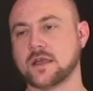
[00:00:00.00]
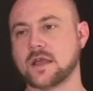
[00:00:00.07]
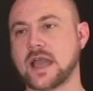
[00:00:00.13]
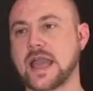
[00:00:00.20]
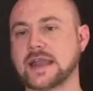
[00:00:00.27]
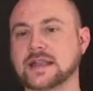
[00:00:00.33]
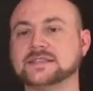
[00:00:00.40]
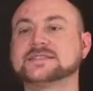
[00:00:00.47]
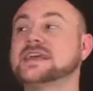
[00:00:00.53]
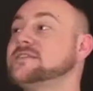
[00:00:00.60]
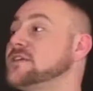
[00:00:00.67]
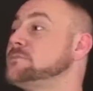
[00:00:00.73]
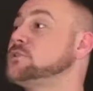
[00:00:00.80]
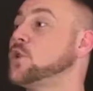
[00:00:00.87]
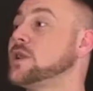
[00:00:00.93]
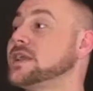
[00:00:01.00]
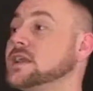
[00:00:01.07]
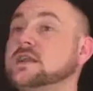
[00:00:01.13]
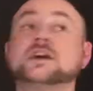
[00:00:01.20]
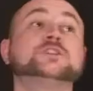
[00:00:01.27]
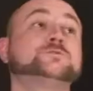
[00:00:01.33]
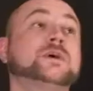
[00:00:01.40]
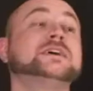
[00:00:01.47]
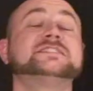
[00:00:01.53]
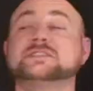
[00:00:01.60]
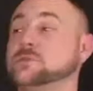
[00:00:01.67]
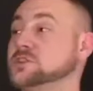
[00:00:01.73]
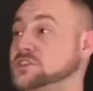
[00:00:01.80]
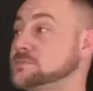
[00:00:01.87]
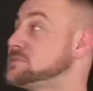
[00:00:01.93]
And instead of him going in guns
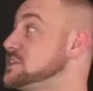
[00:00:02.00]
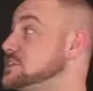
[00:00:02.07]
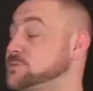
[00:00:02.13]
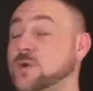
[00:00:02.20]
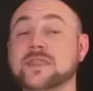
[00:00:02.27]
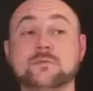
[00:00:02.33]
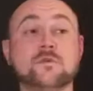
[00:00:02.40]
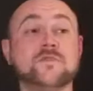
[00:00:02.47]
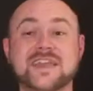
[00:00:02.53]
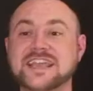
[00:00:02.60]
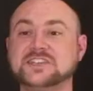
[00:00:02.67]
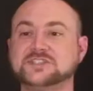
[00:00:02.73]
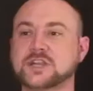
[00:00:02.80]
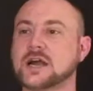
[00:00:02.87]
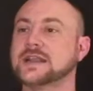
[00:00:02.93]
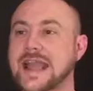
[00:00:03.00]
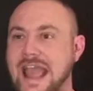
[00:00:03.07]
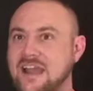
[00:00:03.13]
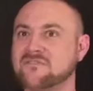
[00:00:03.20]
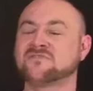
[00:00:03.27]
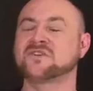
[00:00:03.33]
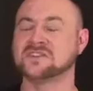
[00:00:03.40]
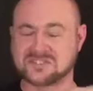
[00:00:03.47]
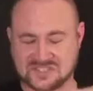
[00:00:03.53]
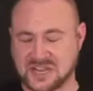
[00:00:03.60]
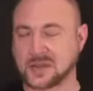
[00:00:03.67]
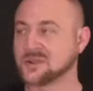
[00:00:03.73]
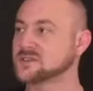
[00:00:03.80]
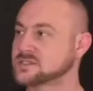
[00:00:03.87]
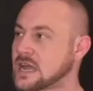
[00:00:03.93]
blazing, which up to this point in the movie he's done every
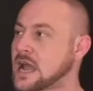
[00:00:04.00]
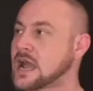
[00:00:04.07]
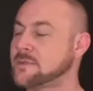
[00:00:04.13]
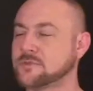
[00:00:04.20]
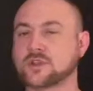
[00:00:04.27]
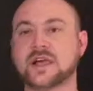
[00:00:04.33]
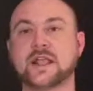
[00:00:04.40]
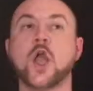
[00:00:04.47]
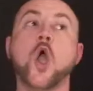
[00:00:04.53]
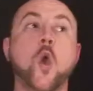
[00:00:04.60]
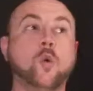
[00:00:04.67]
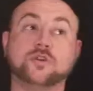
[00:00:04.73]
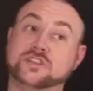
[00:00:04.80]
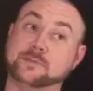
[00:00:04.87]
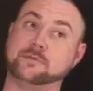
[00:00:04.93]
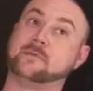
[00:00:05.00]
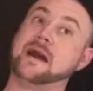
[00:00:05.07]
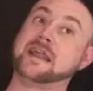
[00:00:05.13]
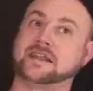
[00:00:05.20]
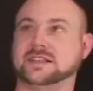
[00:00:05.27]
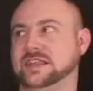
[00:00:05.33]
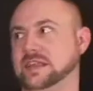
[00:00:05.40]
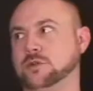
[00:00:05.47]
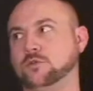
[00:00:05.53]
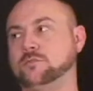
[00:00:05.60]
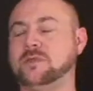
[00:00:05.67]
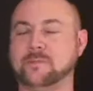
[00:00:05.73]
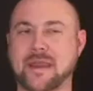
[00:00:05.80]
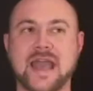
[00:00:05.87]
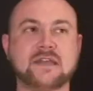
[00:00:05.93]
single time, they're like, well, diplomatically, it would
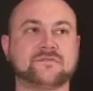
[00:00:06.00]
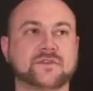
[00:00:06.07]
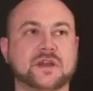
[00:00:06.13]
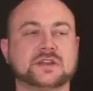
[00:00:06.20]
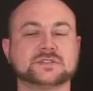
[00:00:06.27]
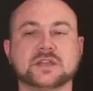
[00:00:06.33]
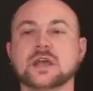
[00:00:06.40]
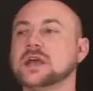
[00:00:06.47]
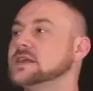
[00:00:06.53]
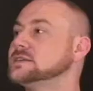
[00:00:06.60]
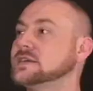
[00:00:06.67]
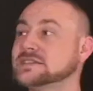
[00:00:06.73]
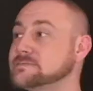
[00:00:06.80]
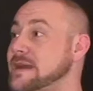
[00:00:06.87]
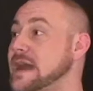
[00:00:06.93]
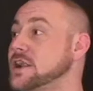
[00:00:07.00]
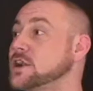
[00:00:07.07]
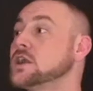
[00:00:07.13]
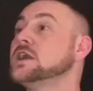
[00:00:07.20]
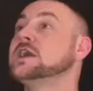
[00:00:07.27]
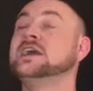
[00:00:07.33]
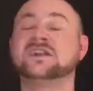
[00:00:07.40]
be bad for us. Yeah. Doesn't matter.